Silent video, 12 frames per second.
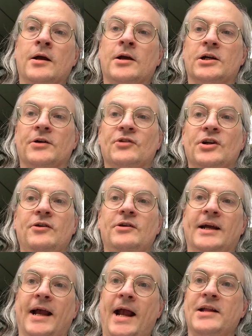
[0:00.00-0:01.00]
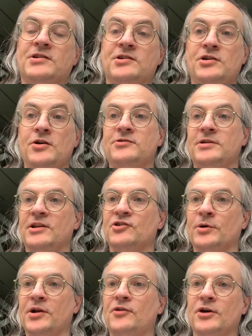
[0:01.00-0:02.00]
Good afternoon. It's Tuesday, the
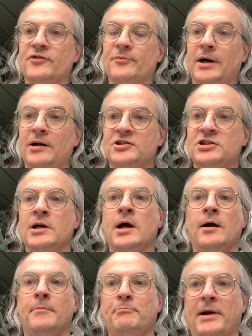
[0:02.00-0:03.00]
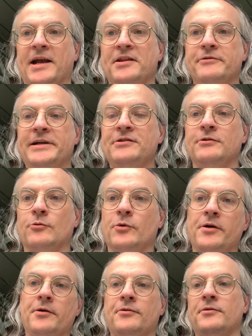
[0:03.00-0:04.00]
23rd of March, back in the reading nook
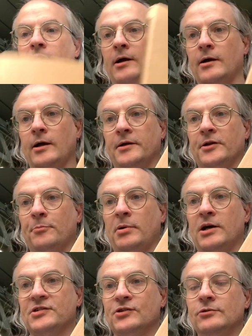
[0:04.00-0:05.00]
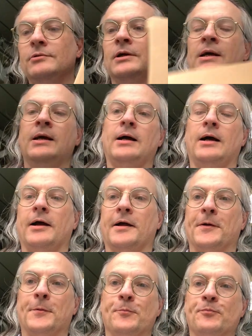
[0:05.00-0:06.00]
with another parcel,
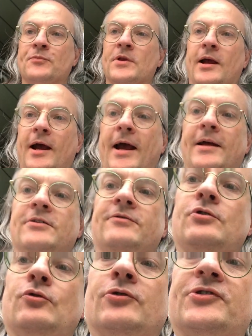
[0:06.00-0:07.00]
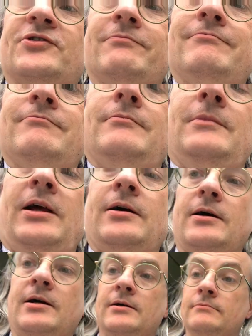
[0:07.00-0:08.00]
and of course,
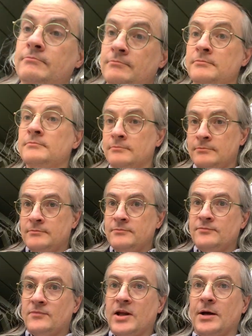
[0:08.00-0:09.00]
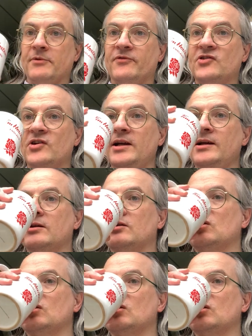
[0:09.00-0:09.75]
a cup of tea.